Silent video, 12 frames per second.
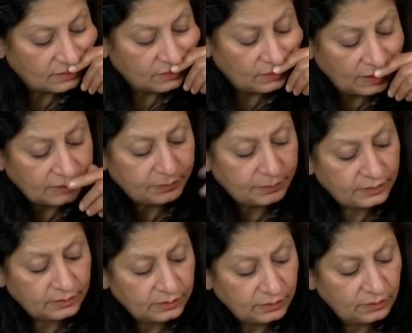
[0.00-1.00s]
You let
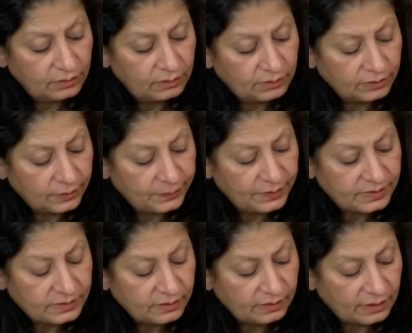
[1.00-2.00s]
know your
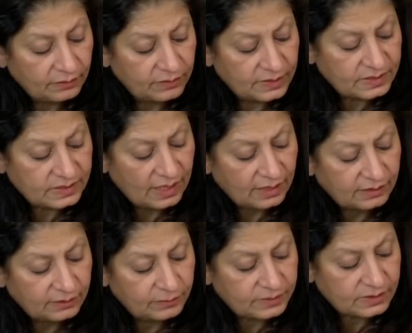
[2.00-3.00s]
person like, you know,
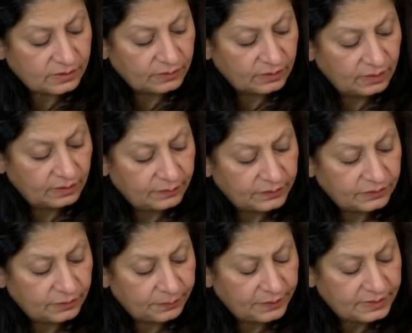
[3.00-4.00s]
exactly what's going on, but
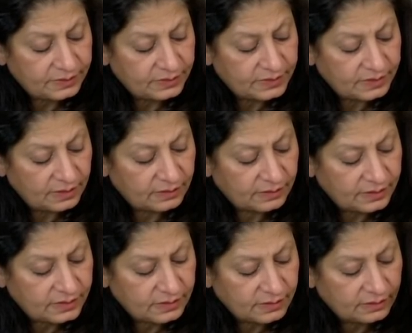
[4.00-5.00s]
your person is not
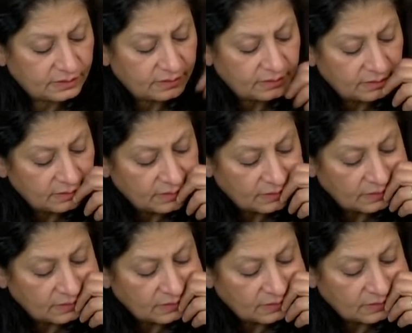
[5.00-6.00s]
listening
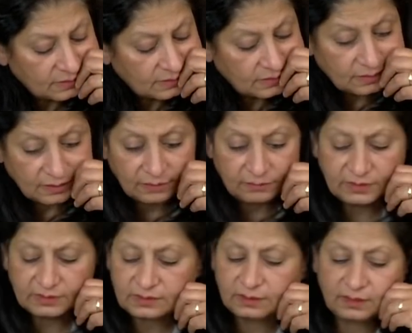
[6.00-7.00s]
I want to
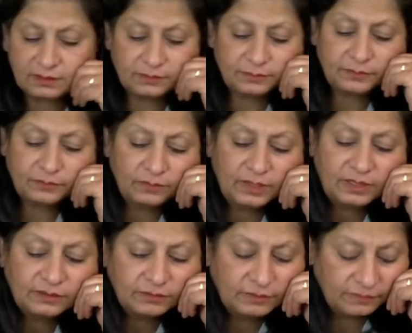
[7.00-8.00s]
see like, no, but
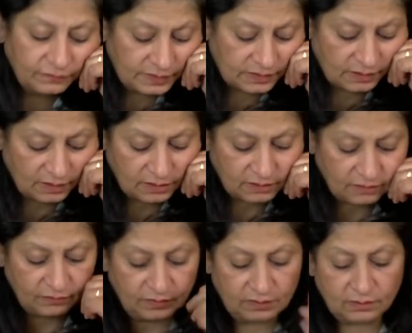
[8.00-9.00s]
why all of this
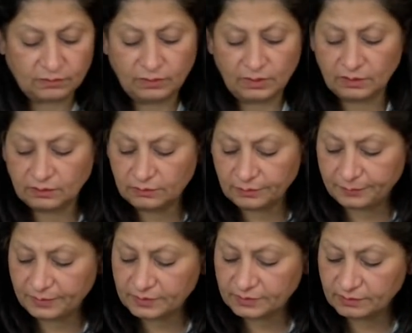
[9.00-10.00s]
negative here? Why your
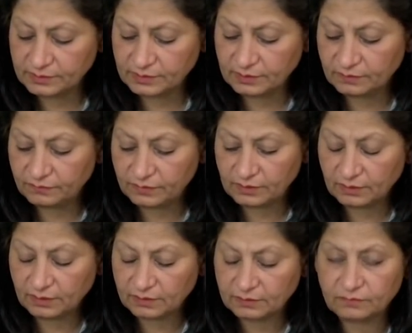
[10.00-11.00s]
person is really very
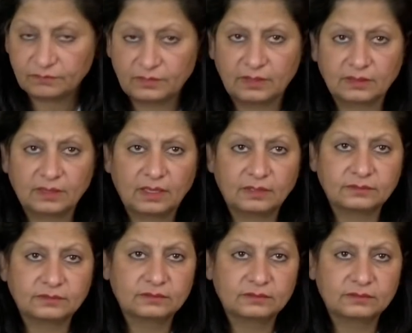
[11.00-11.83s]
negative like that?